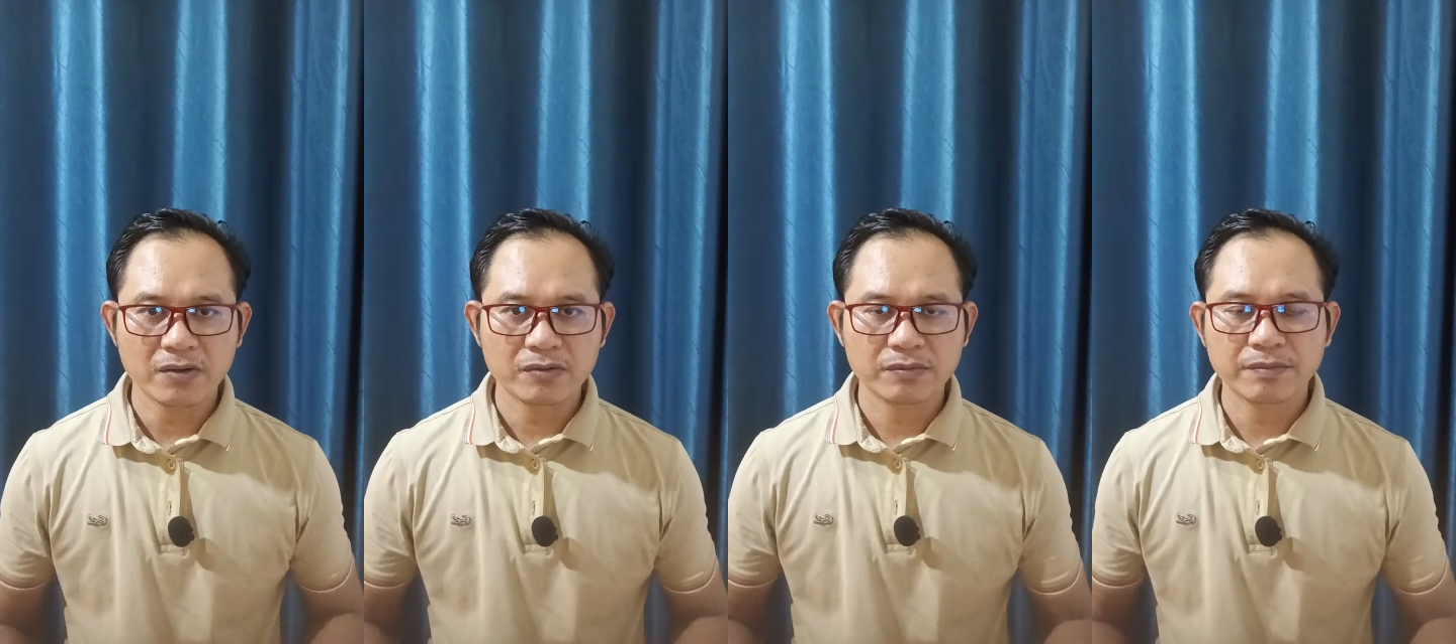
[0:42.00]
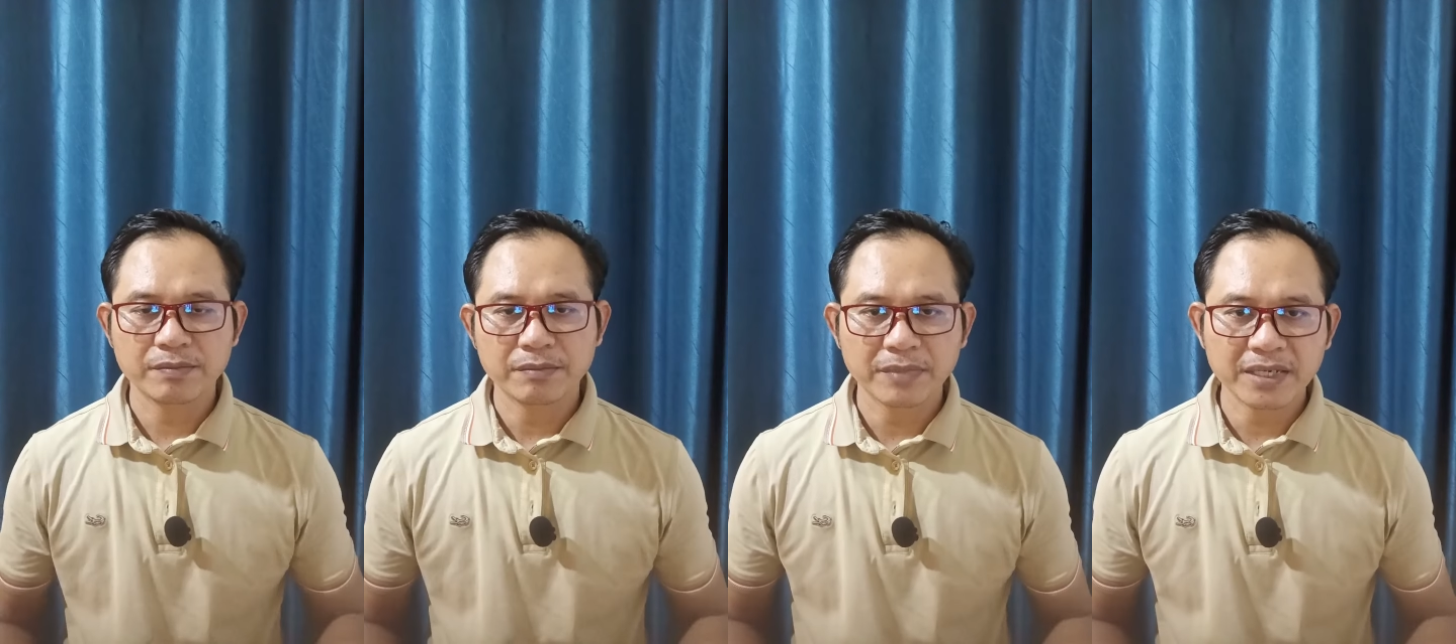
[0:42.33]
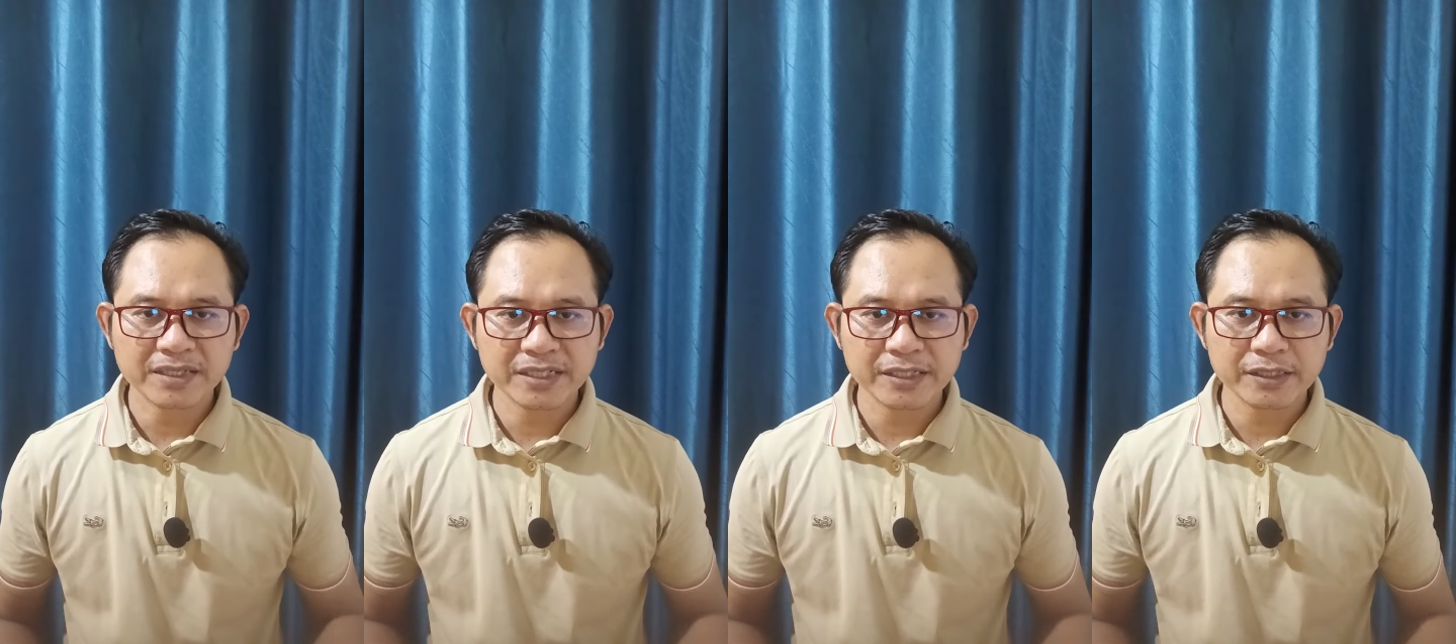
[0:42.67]
How
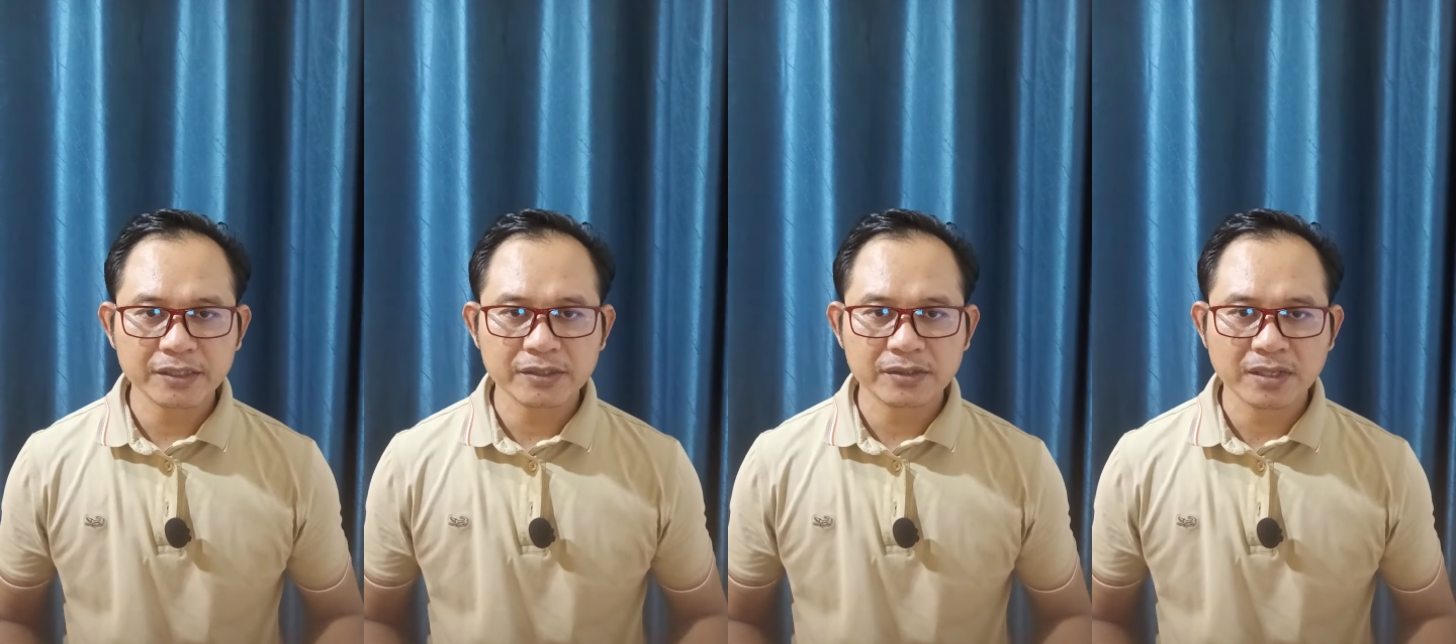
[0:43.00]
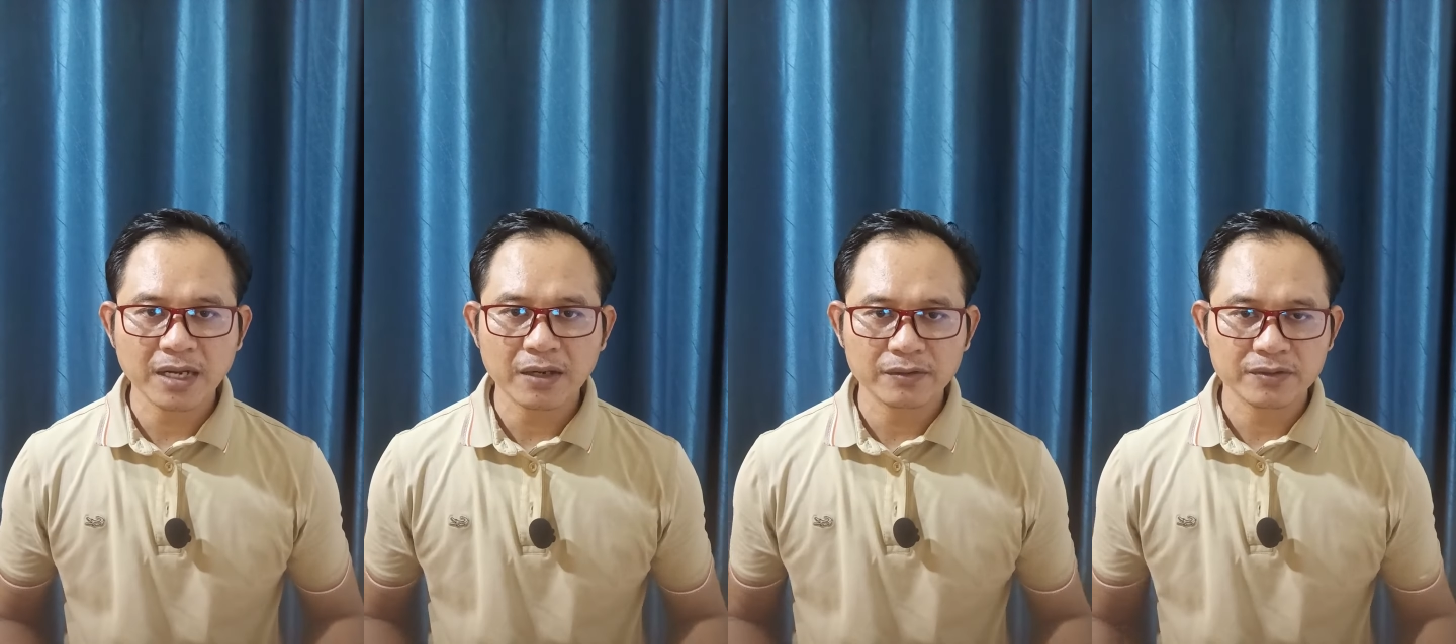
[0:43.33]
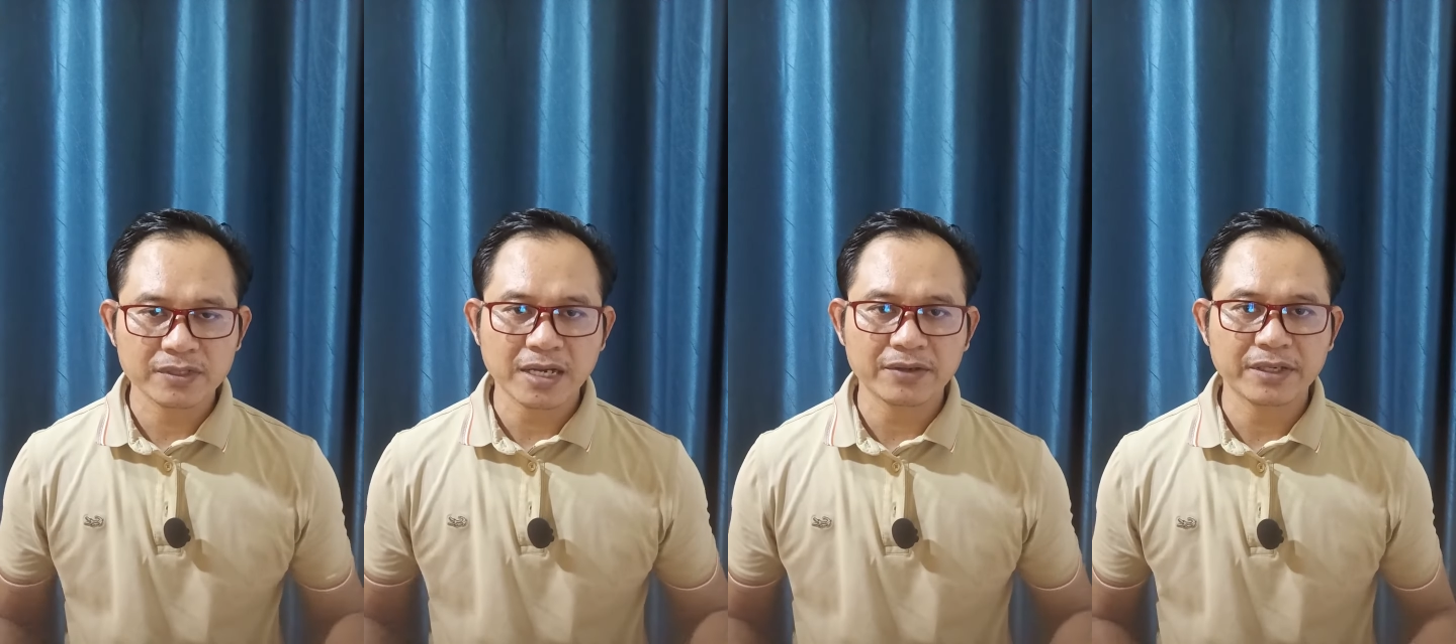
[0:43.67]
many
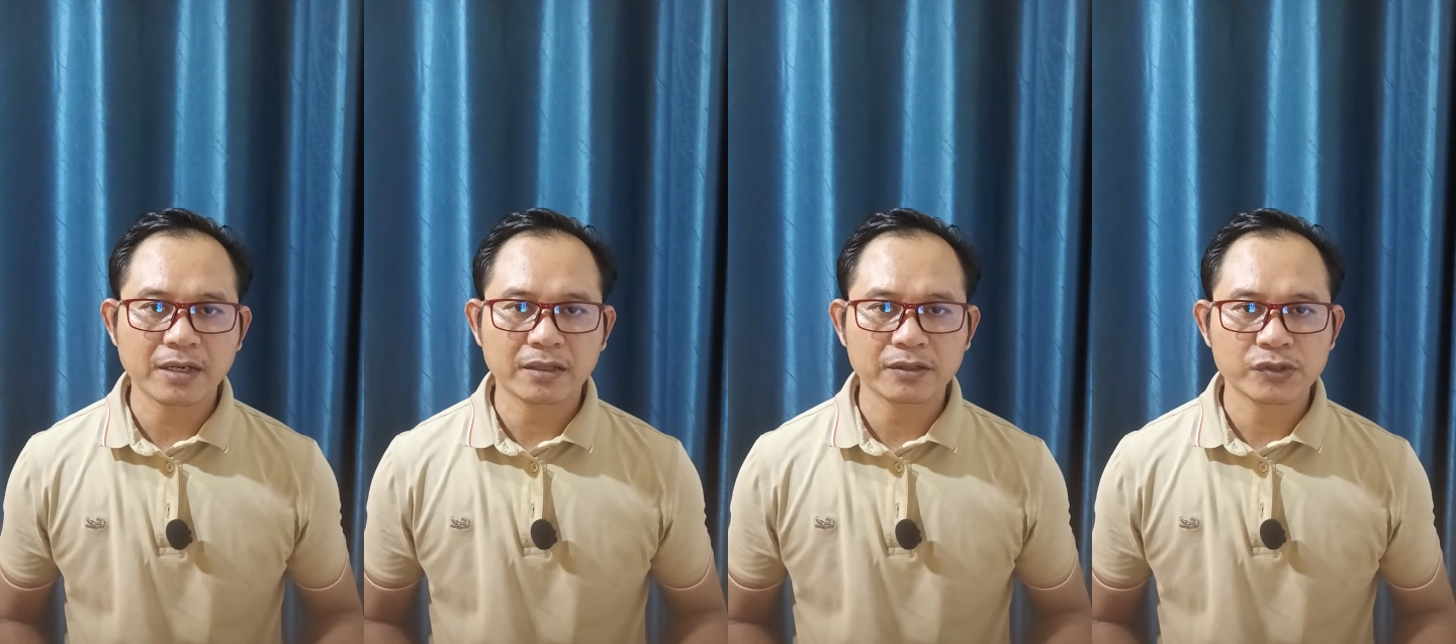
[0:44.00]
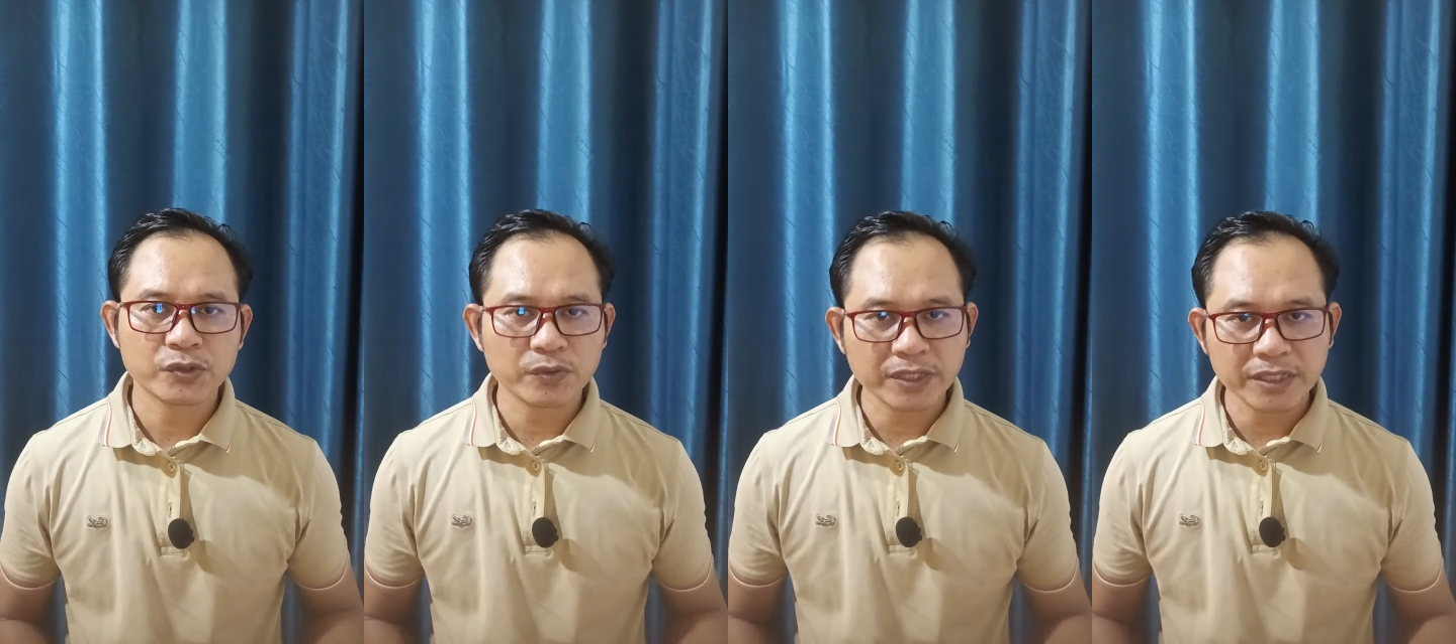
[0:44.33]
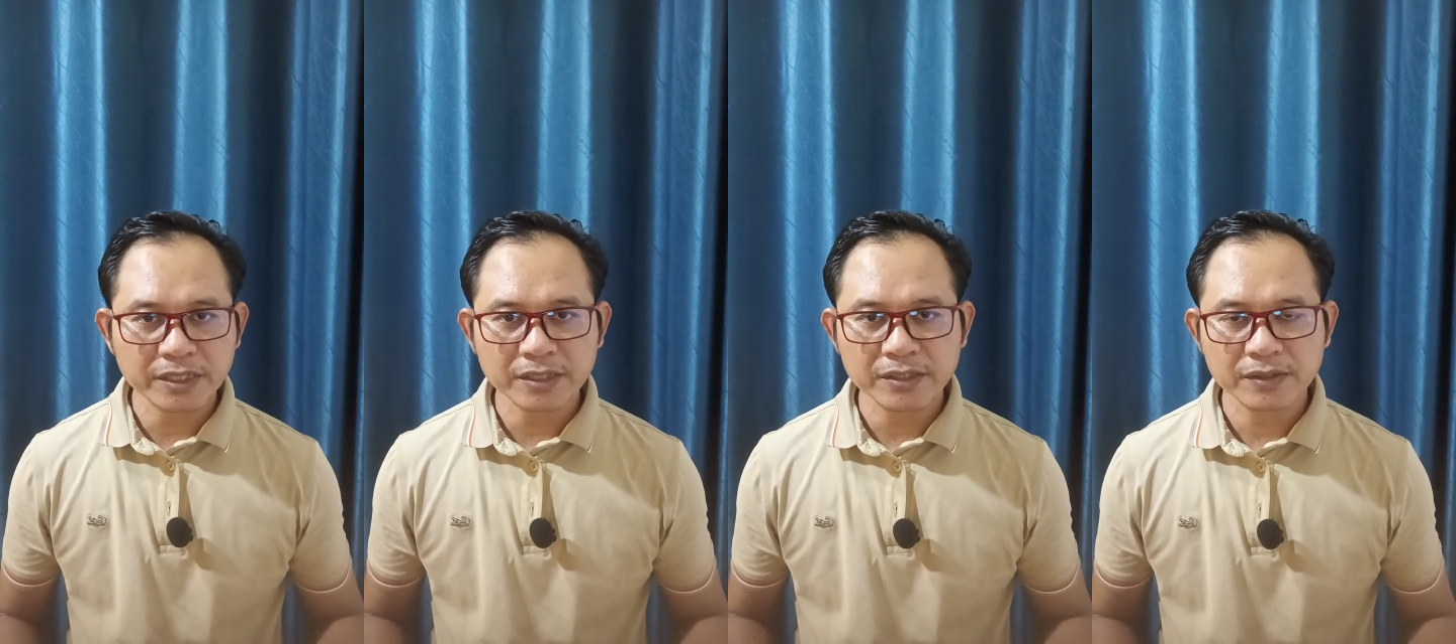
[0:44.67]
cows are there on the
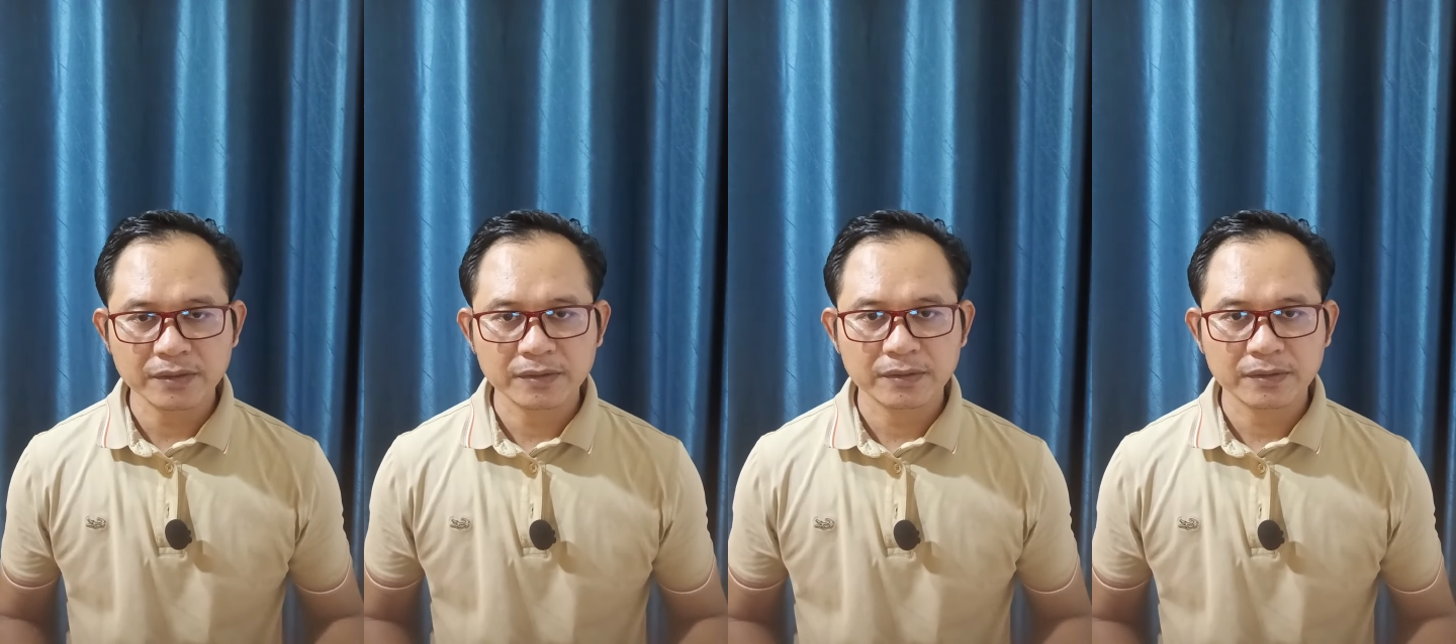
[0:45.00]
tree?